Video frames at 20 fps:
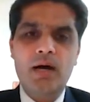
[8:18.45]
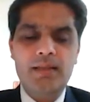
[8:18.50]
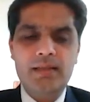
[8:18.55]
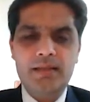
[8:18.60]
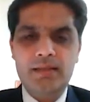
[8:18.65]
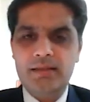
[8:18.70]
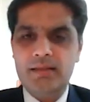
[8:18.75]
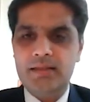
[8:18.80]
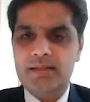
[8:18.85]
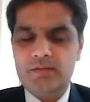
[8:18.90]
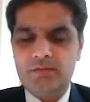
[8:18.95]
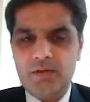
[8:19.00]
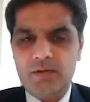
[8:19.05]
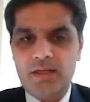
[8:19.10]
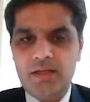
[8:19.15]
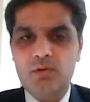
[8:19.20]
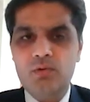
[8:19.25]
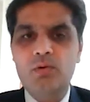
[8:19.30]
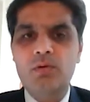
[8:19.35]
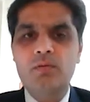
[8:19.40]
I think that's
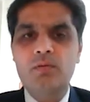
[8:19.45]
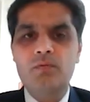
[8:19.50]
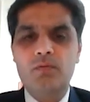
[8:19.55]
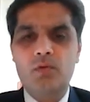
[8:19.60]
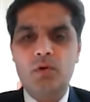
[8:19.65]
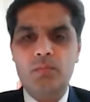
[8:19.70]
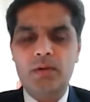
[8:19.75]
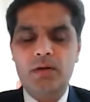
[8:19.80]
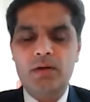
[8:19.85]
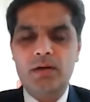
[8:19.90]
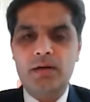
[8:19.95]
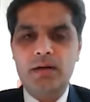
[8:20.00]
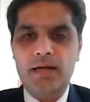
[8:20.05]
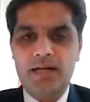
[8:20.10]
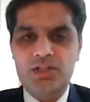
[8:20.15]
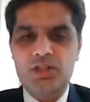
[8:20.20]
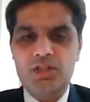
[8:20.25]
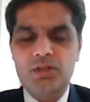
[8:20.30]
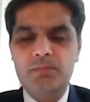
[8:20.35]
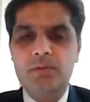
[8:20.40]
very good from a
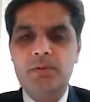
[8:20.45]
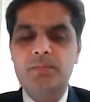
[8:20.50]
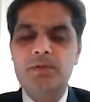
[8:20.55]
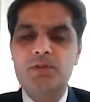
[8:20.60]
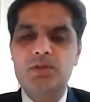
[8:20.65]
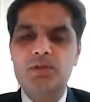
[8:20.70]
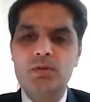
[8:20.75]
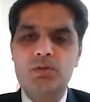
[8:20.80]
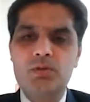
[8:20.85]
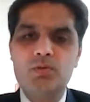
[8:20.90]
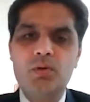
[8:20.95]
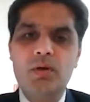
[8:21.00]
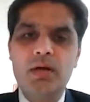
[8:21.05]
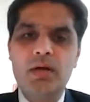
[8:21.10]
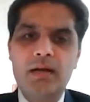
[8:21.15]
hedging purpose also,